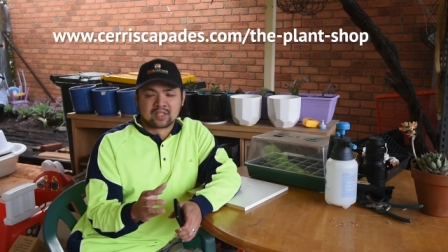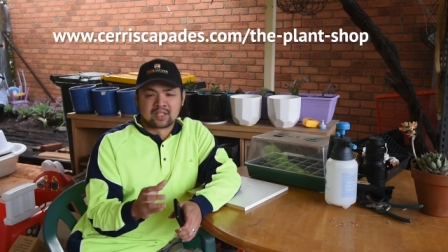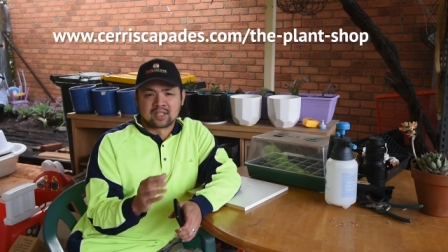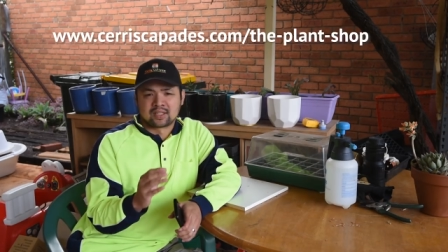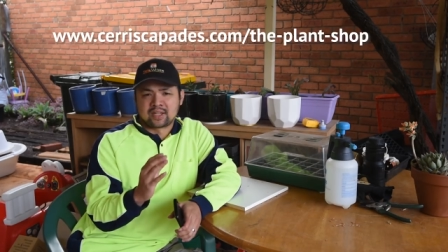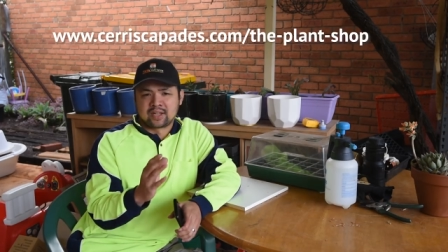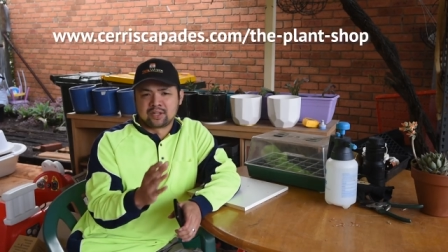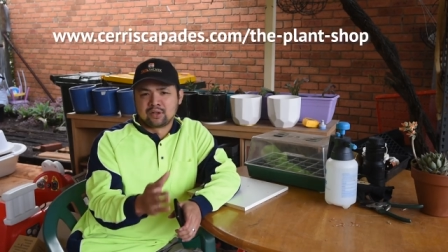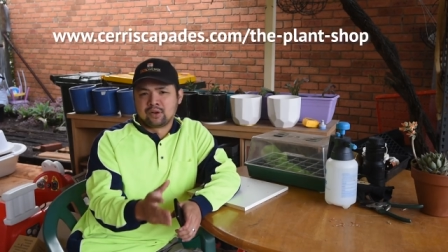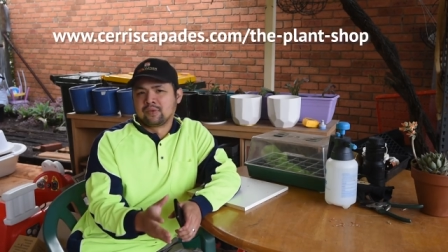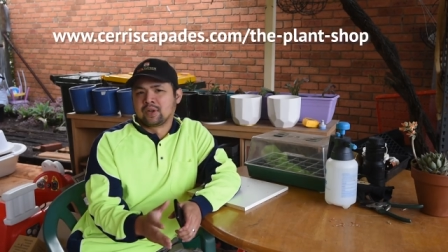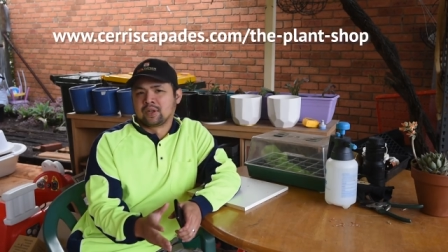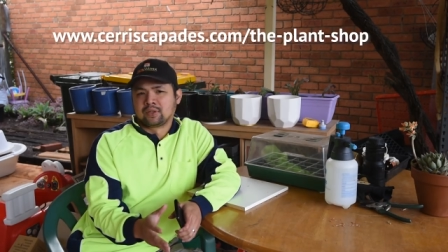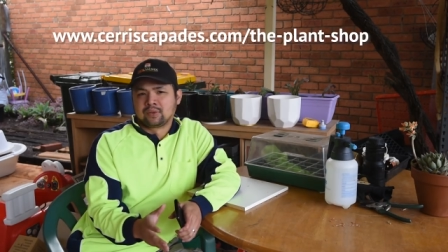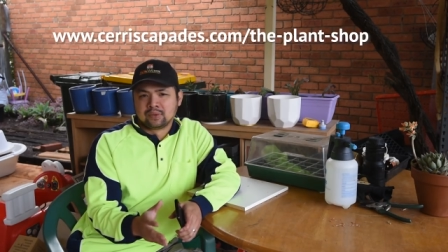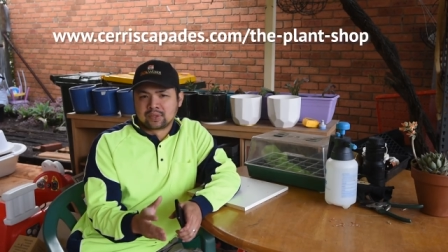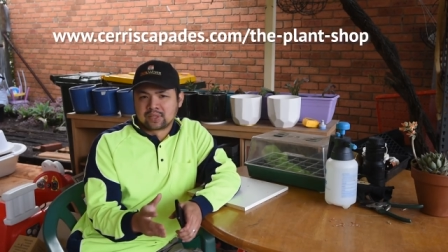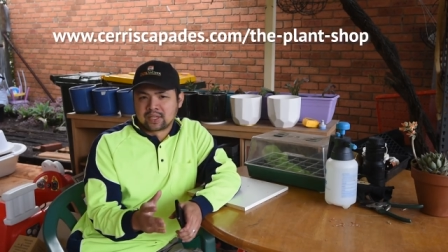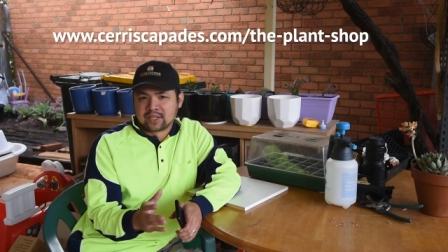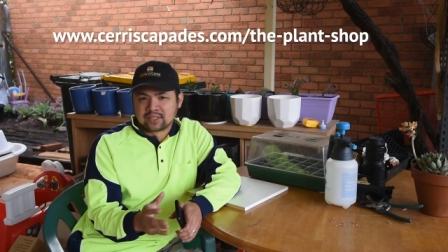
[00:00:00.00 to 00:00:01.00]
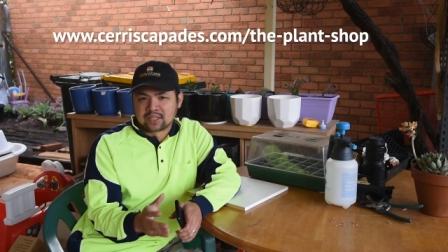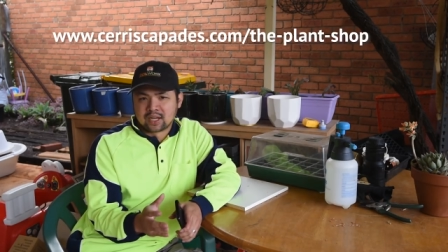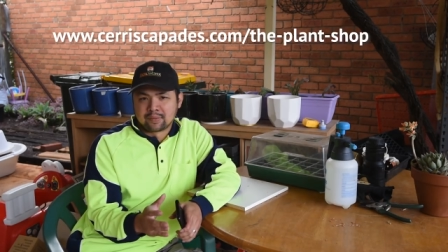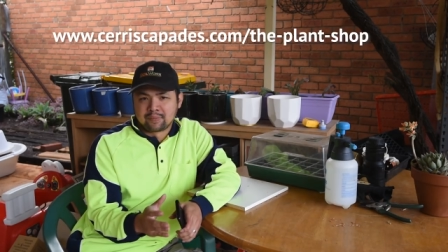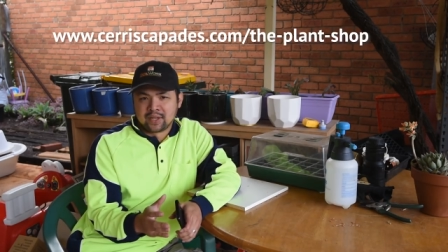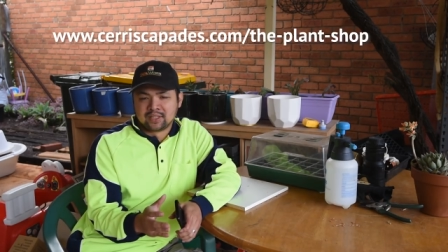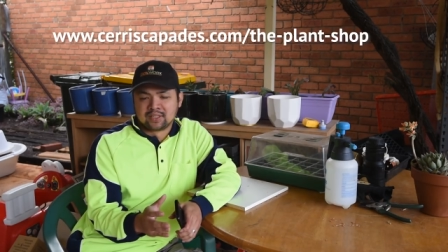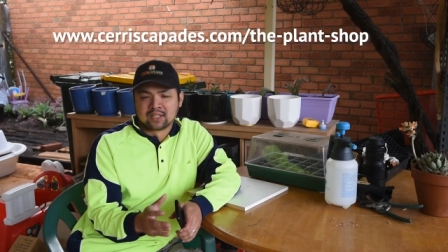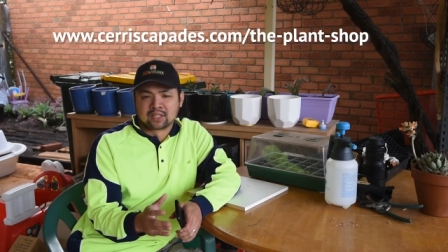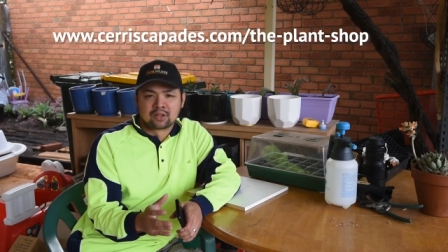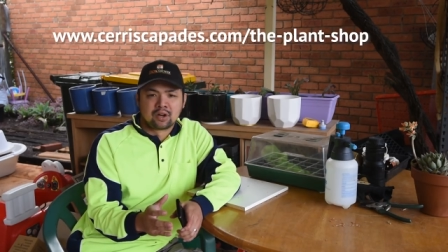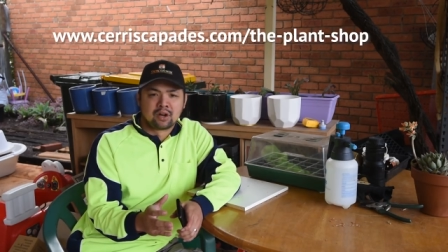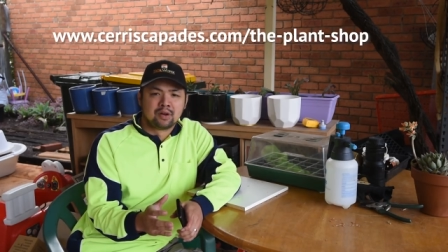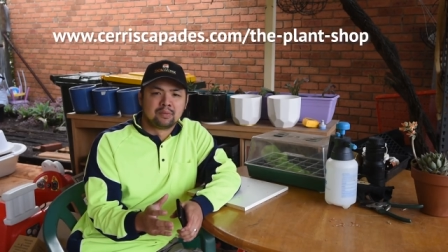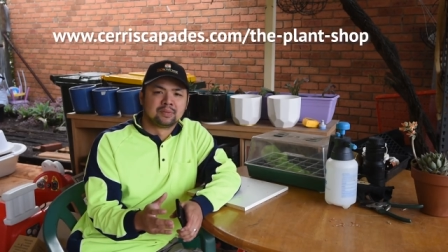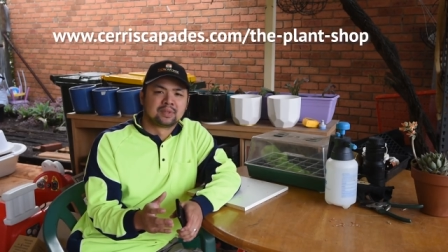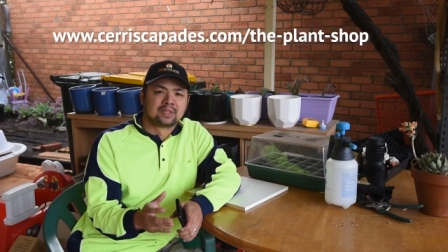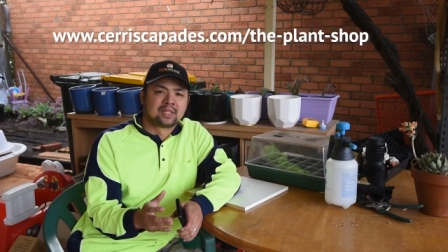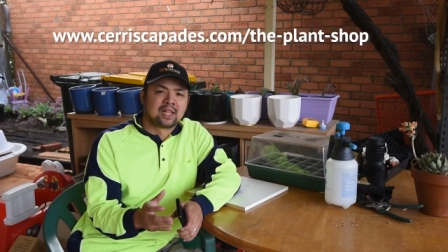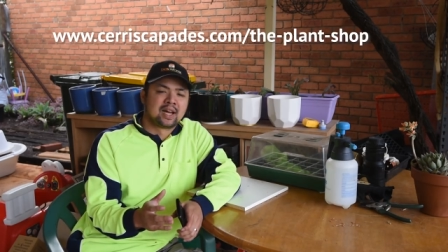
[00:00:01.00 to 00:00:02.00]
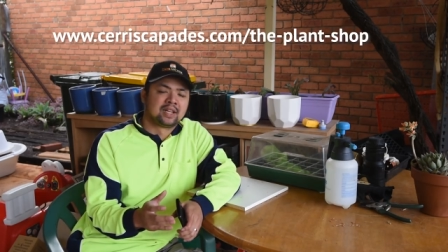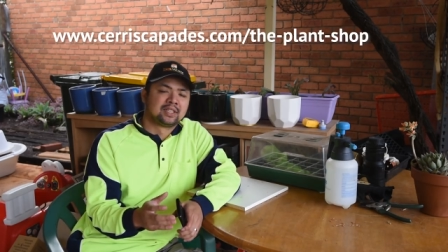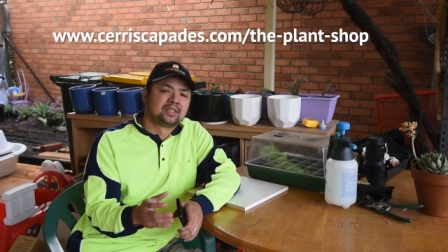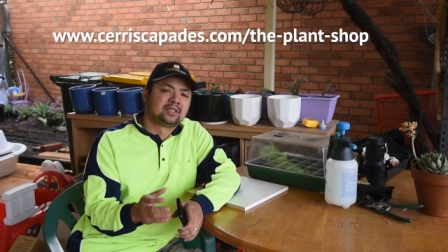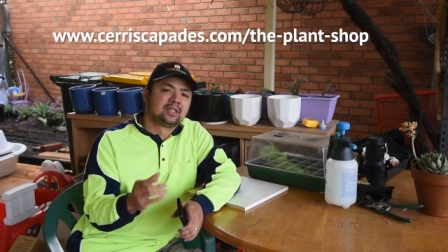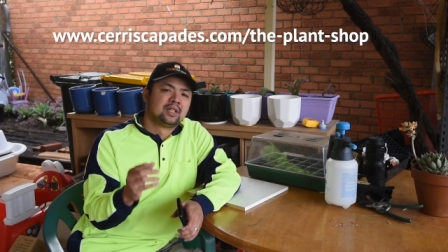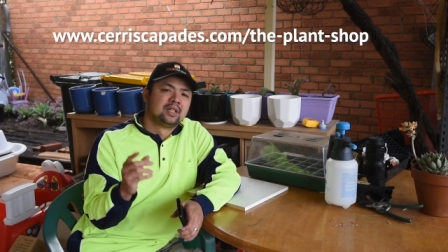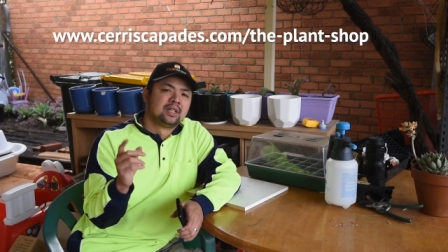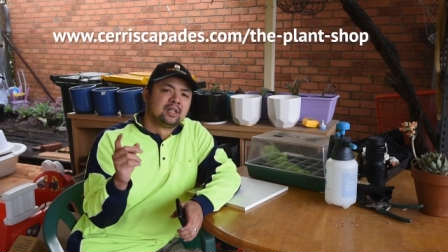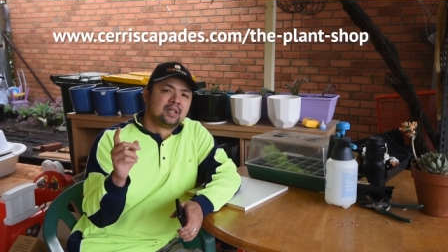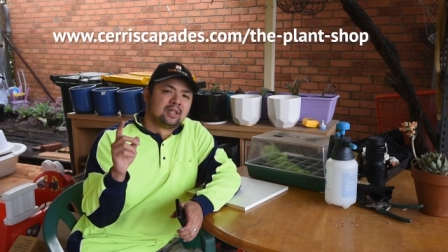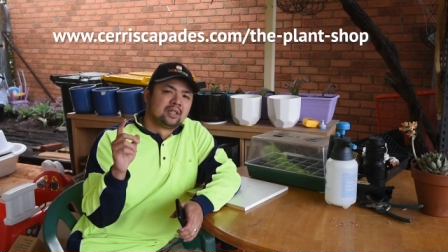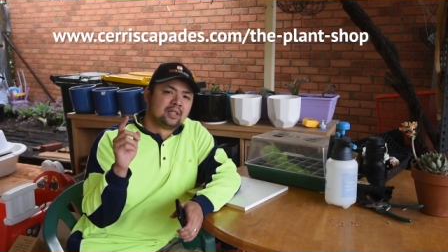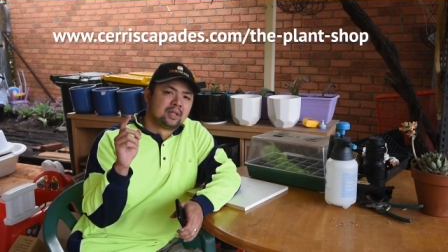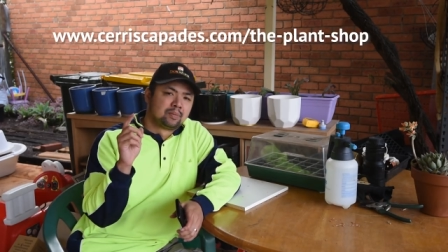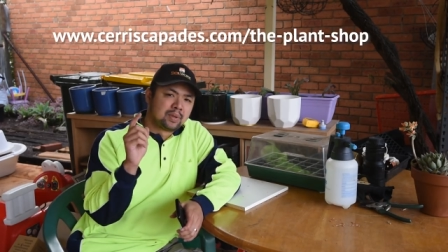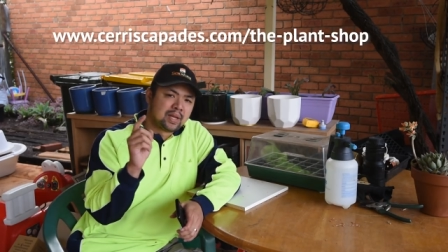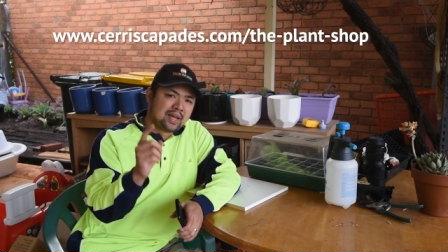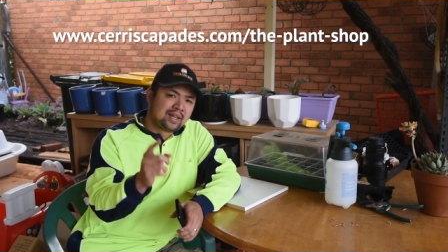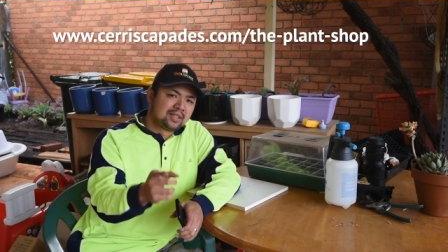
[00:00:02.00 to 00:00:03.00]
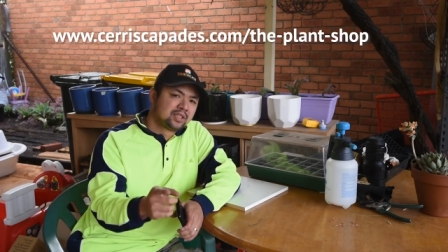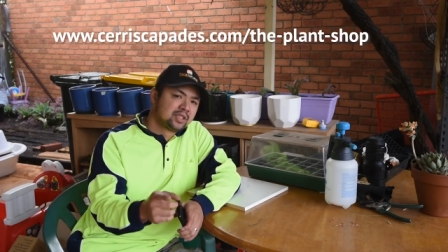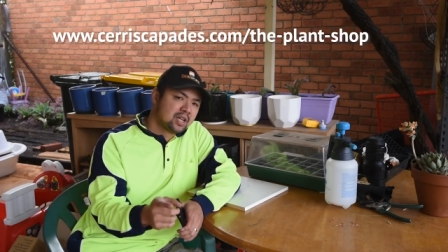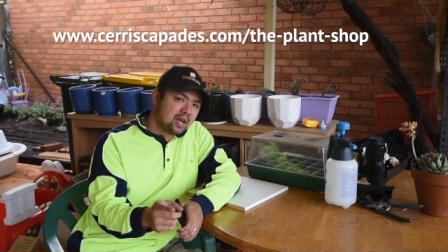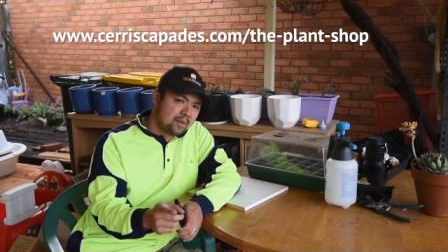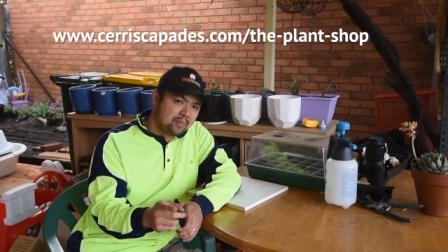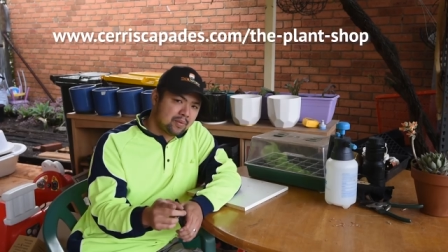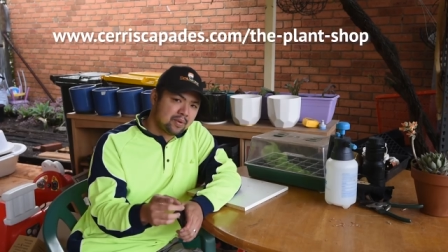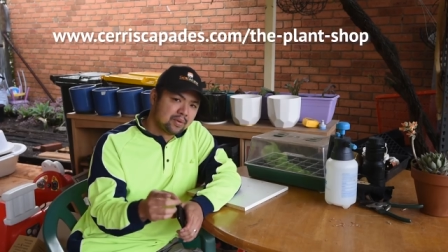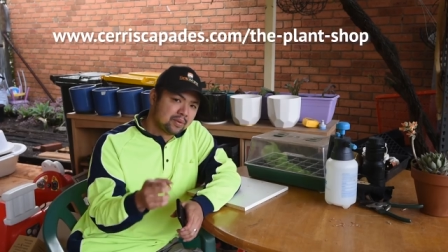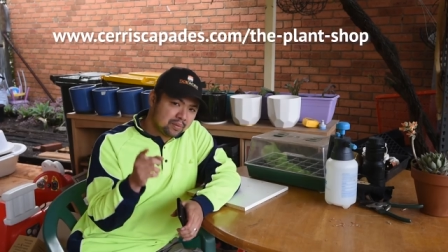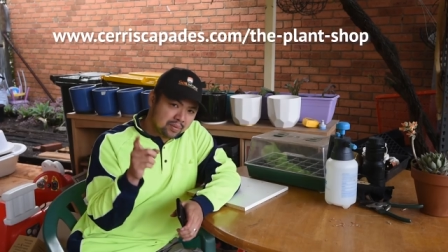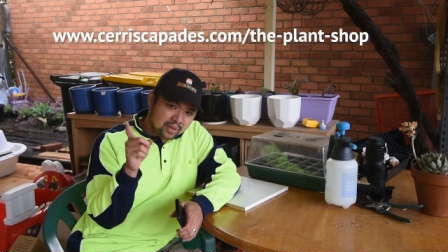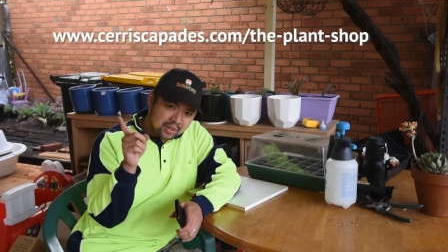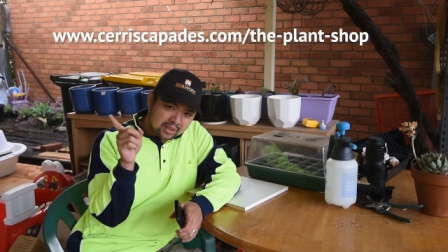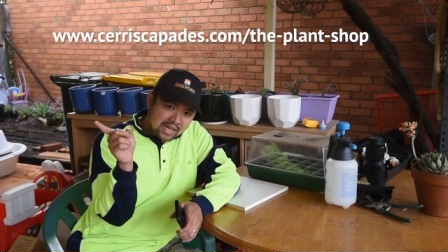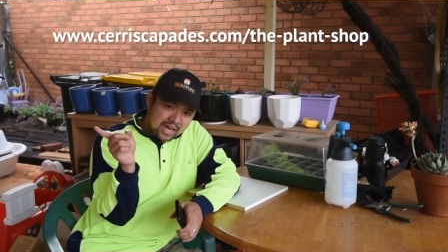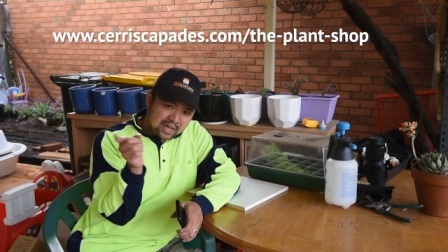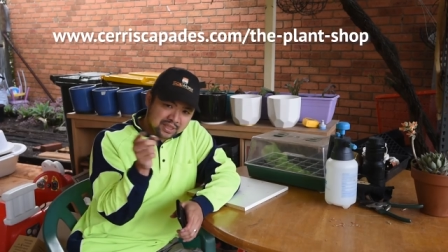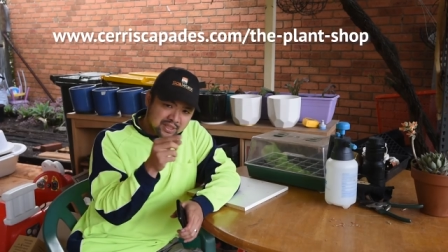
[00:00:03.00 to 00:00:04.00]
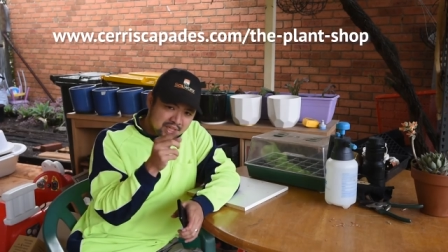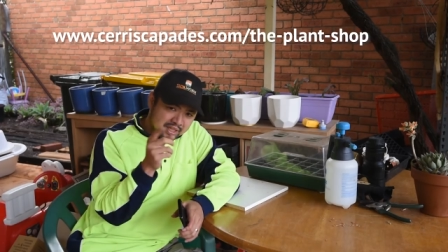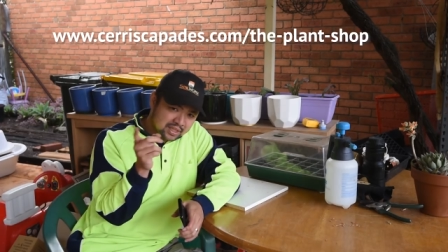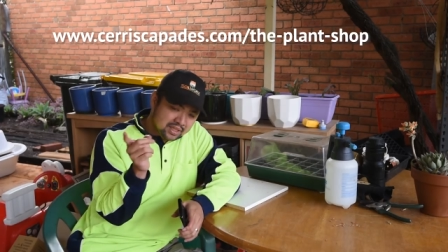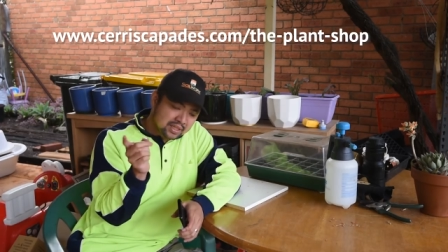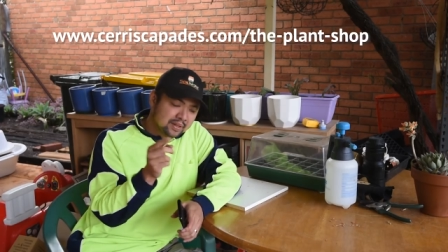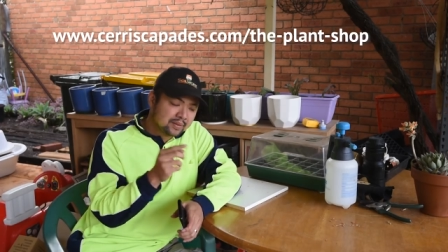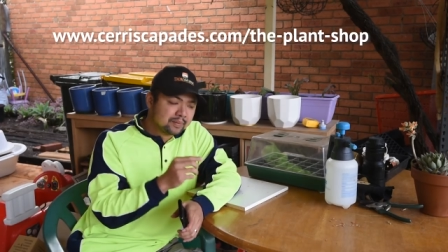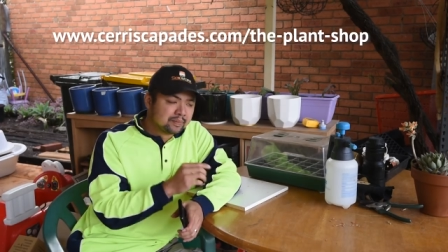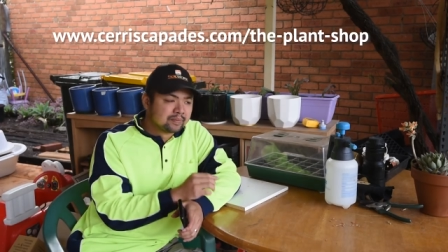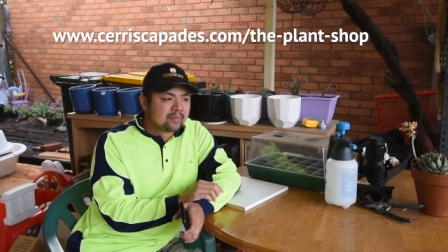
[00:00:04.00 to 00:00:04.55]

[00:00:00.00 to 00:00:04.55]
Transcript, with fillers: just head over to cerriscapades.com slash the plant shop with dashes,